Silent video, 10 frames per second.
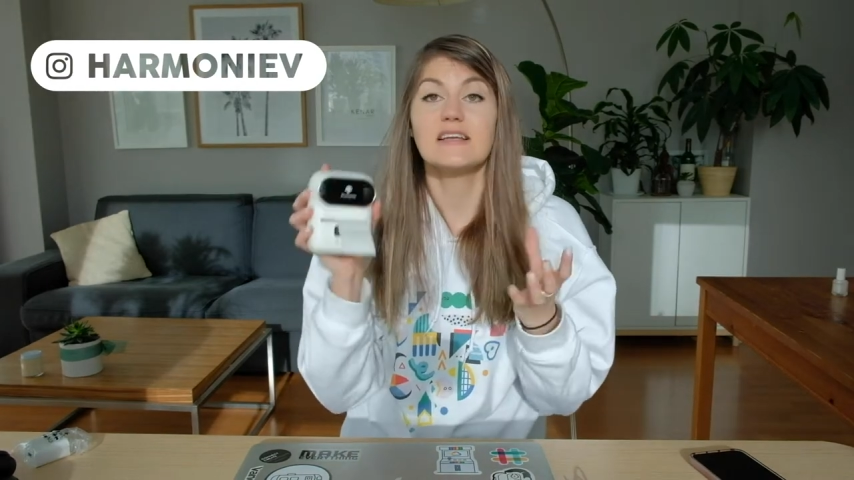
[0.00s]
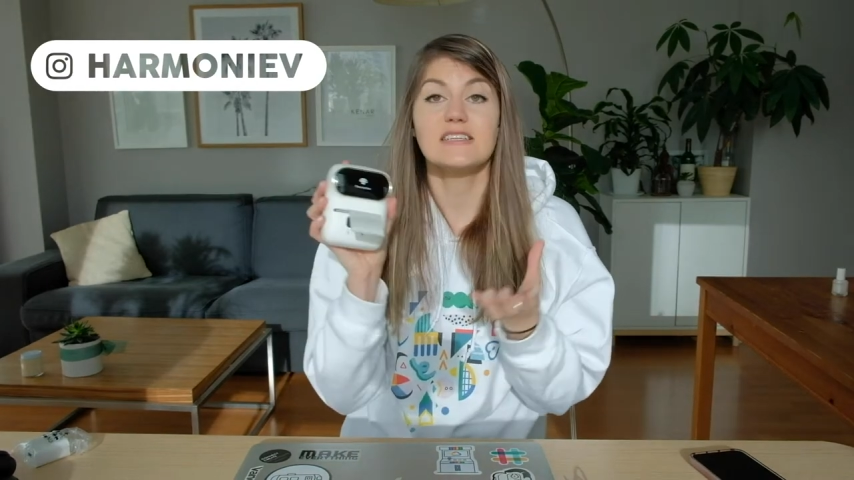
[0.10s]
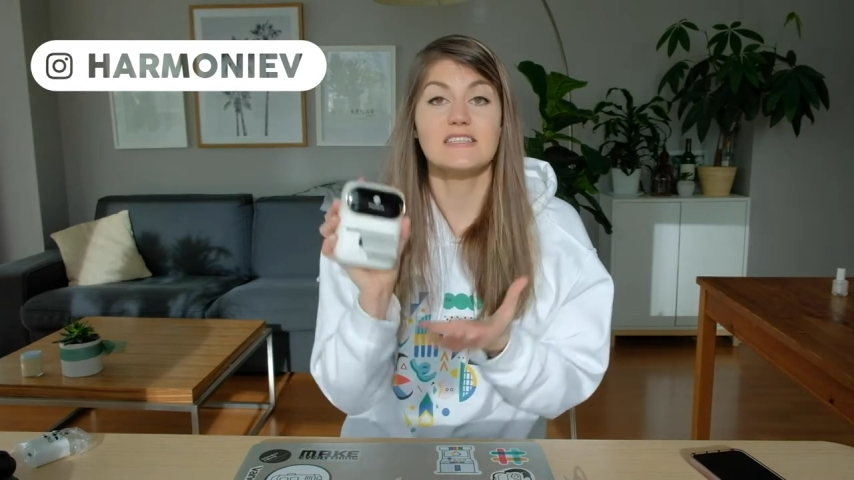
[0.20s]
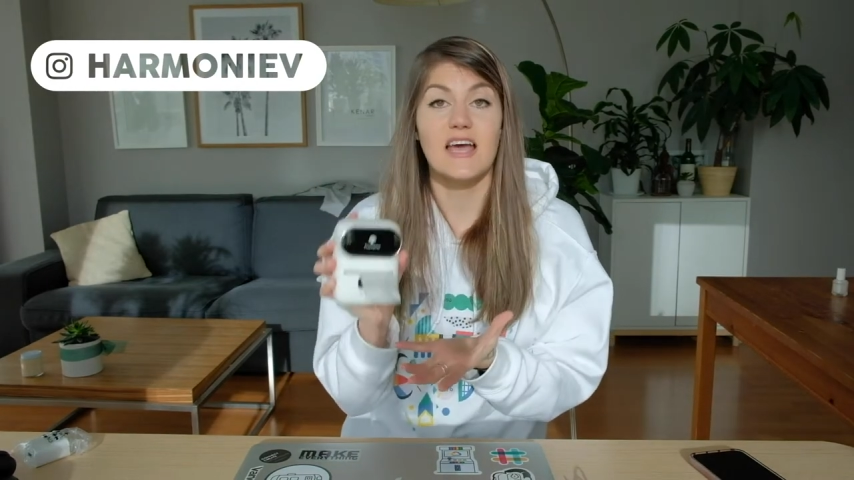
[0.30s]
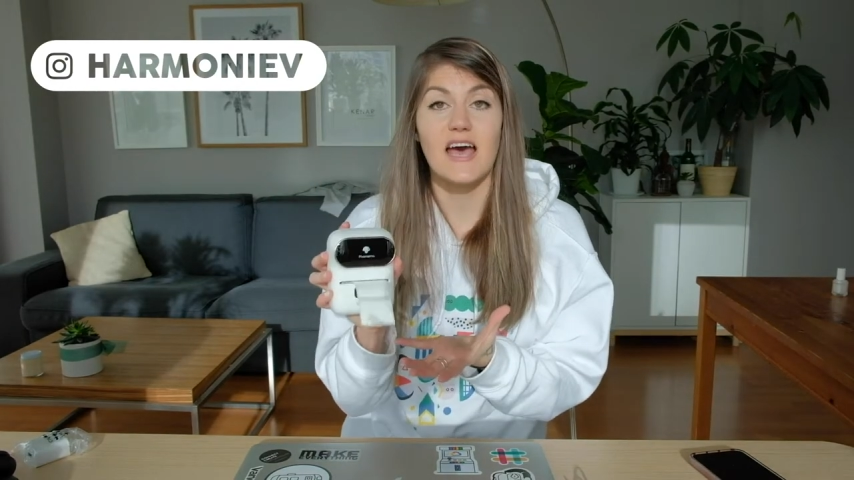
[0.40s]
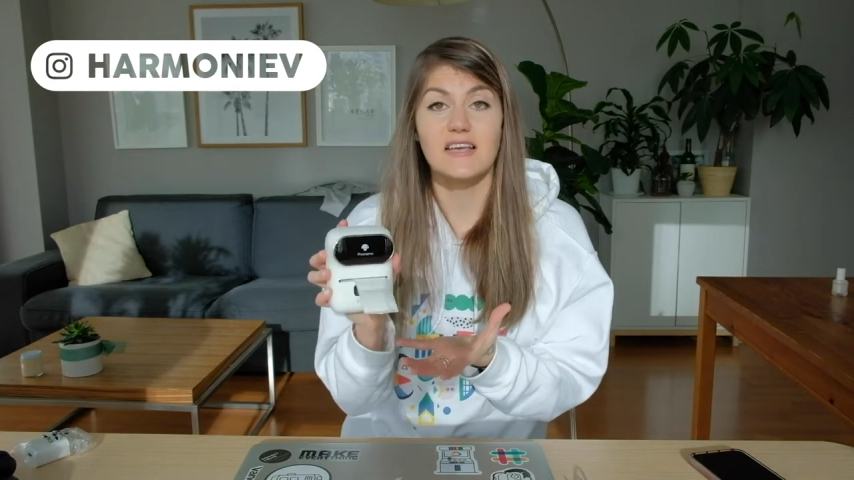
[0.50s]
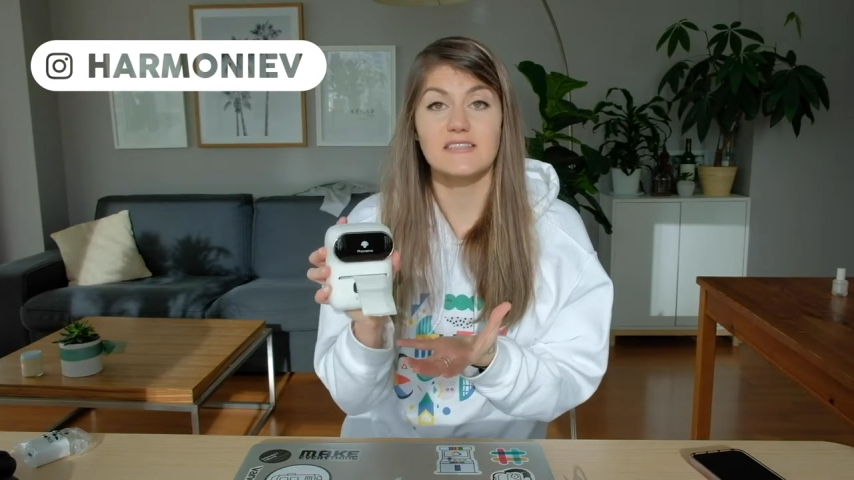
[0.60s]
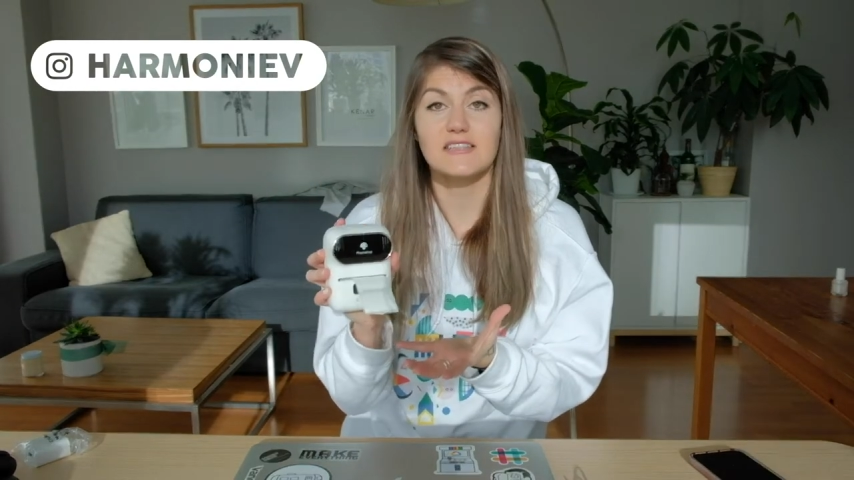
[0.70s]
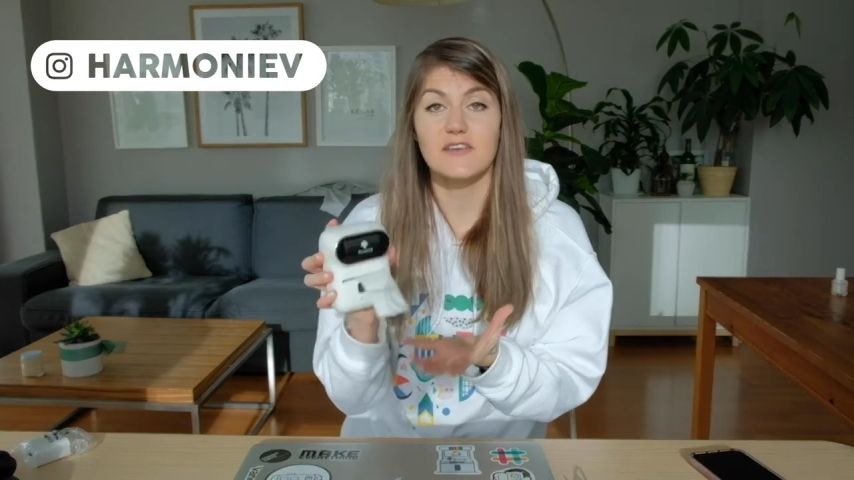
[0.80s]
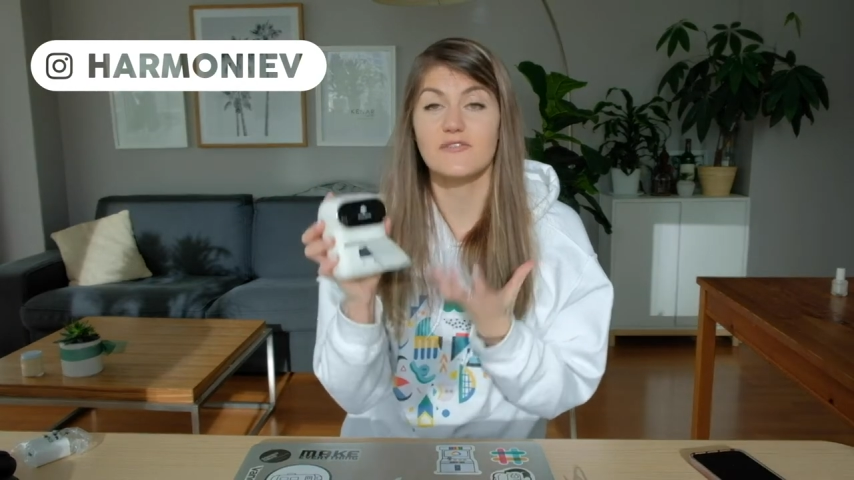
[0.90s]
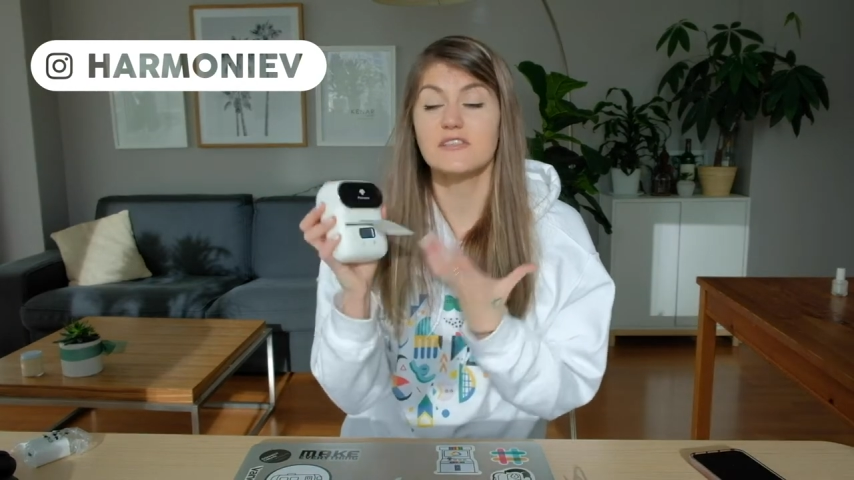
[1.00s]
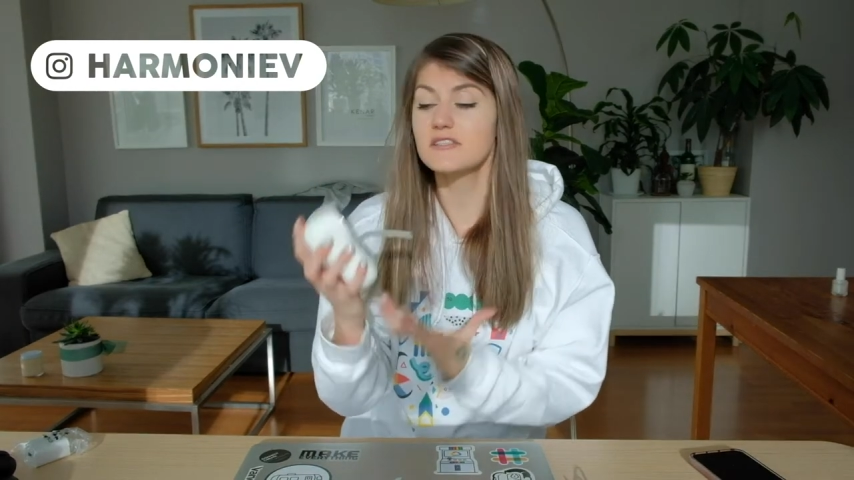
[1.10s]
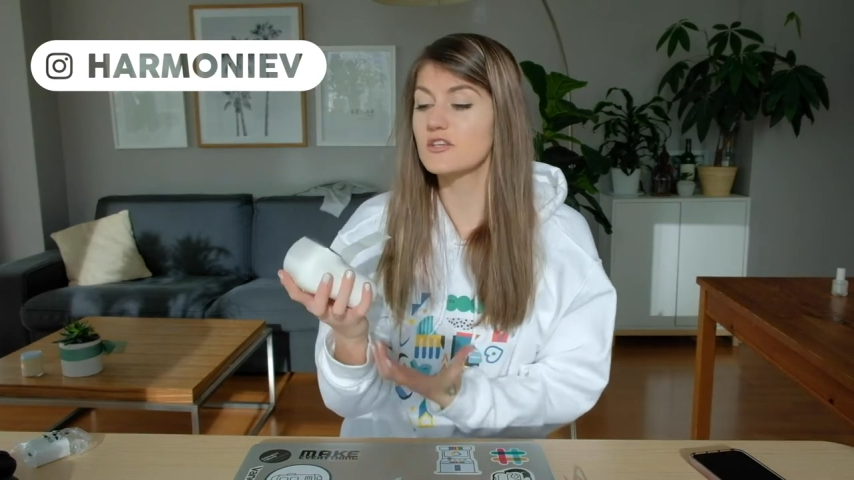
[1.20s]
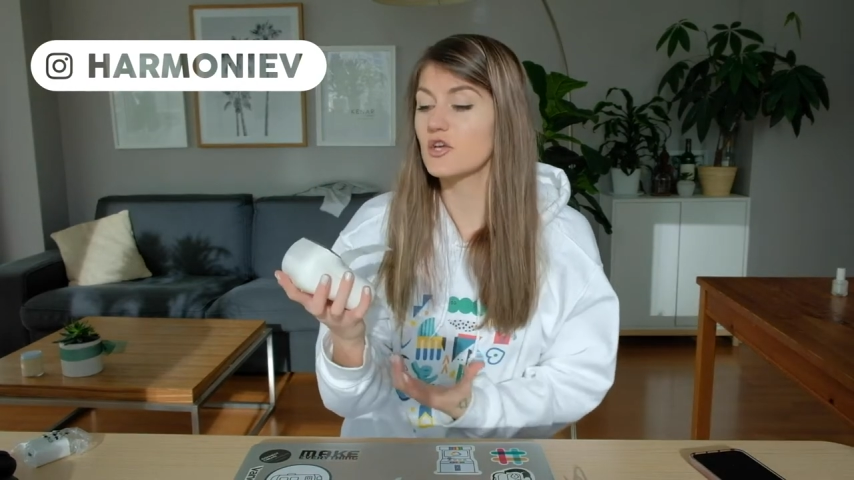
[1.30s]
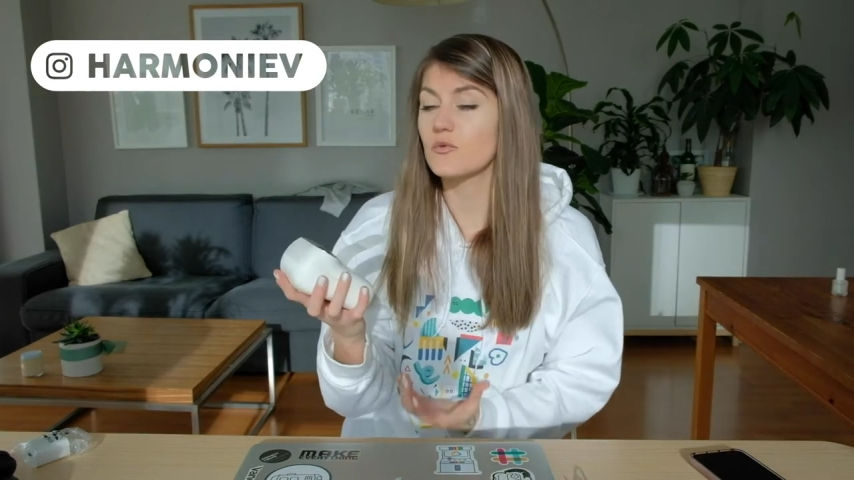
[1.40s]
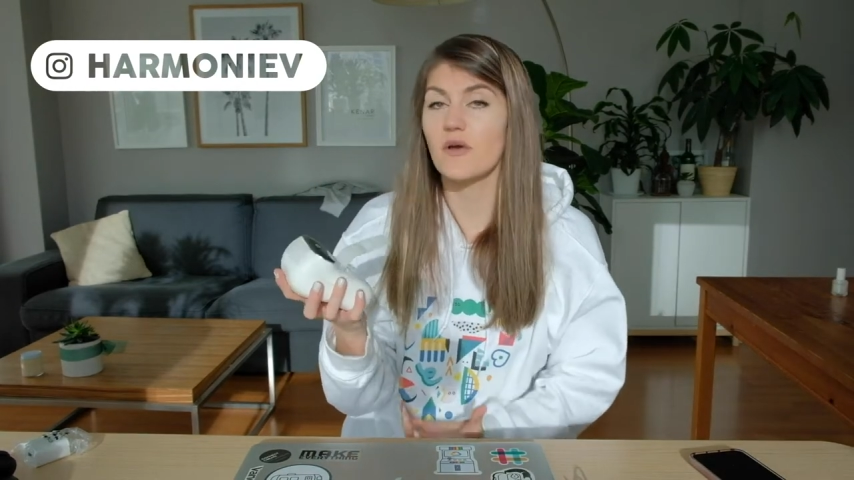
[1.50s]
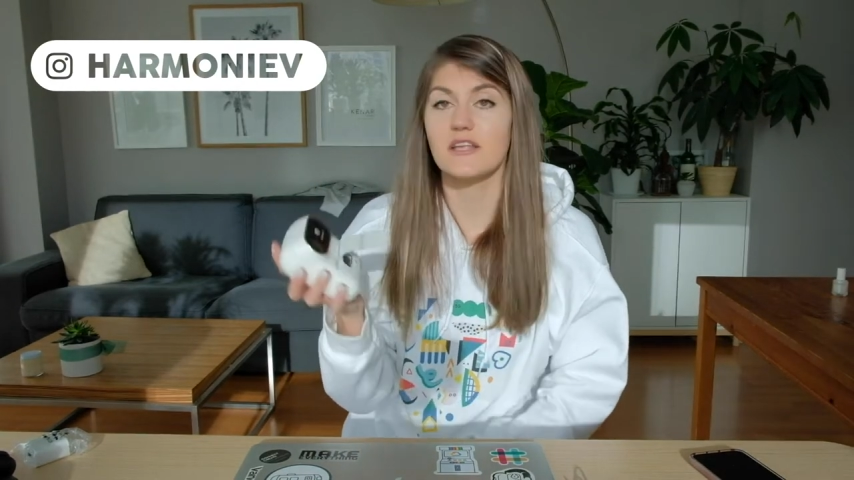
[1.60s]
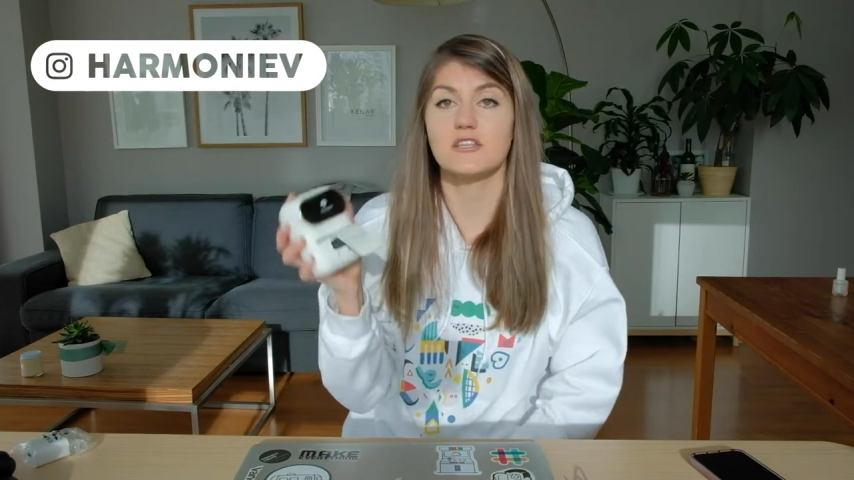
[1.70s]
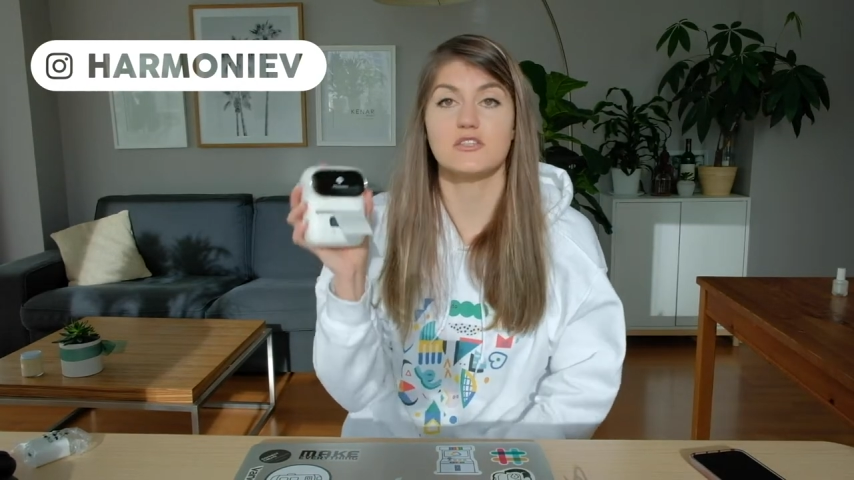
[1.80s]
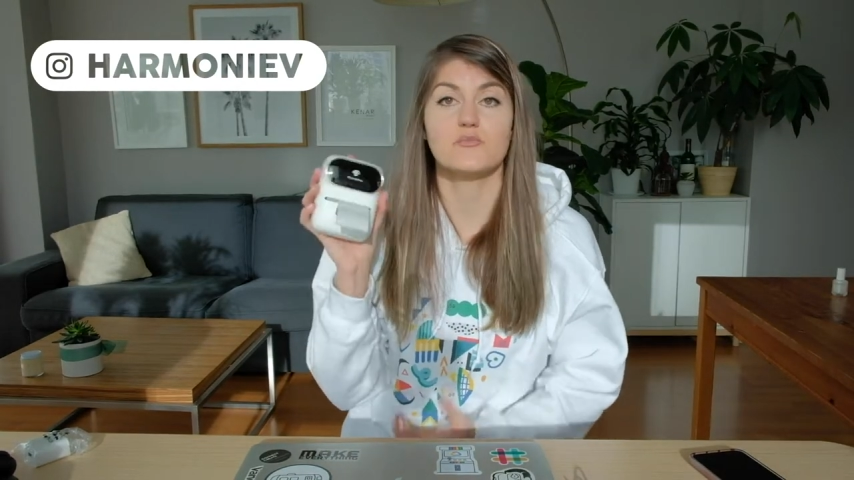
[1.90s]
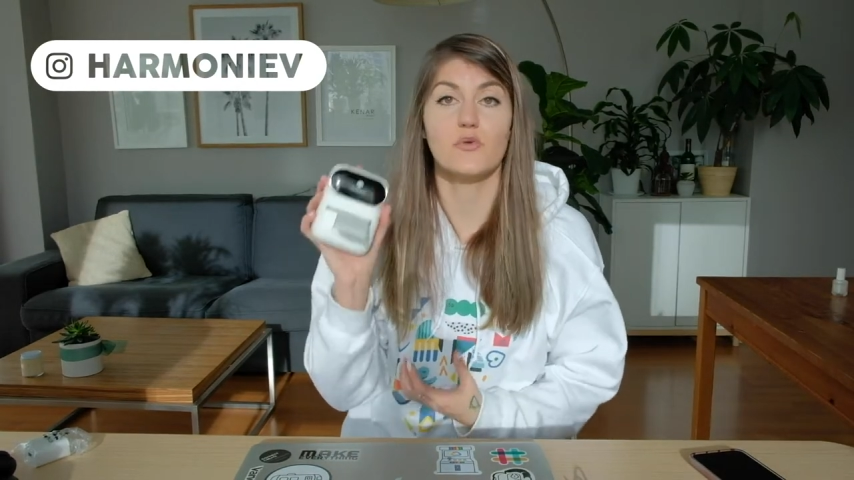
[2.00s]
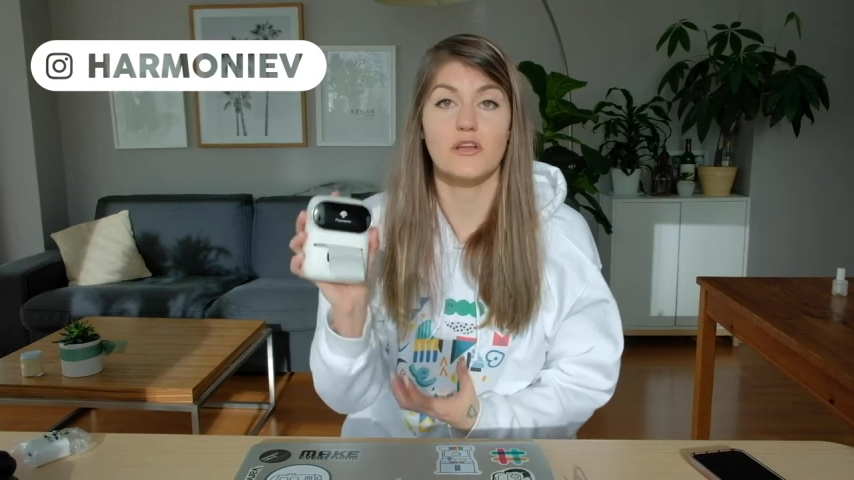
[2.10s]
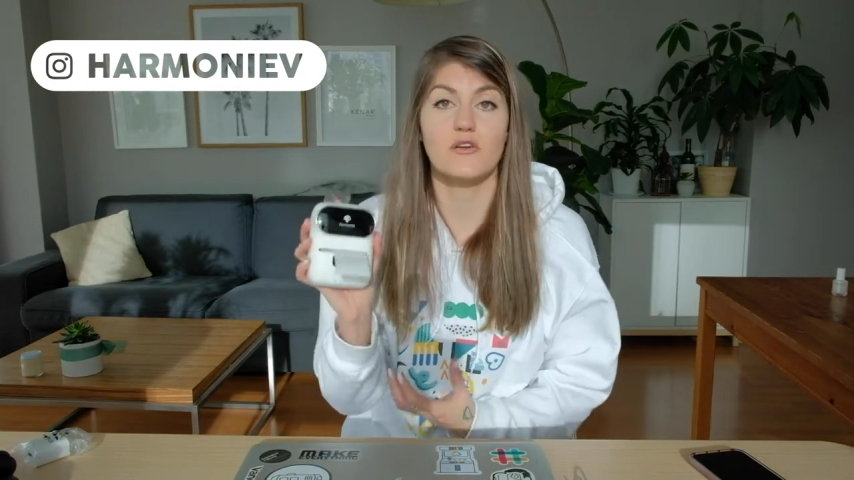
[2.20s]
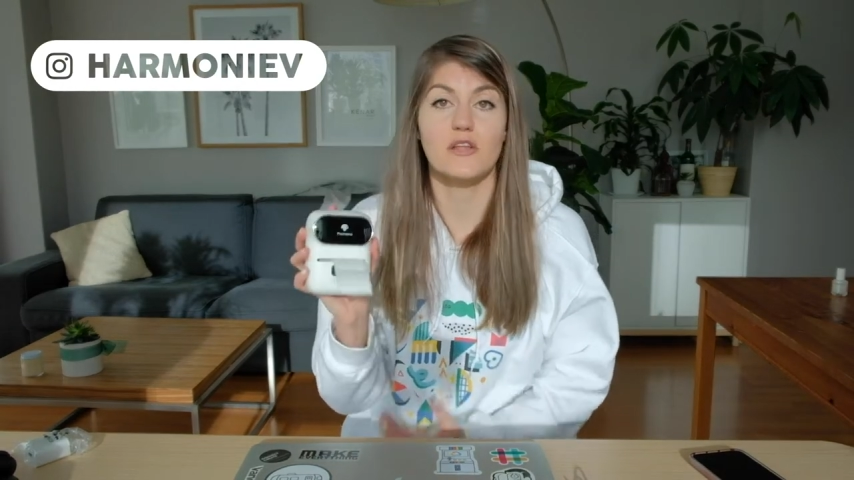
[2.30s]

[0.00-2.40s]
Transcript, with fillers: to test if this is a good way to just print your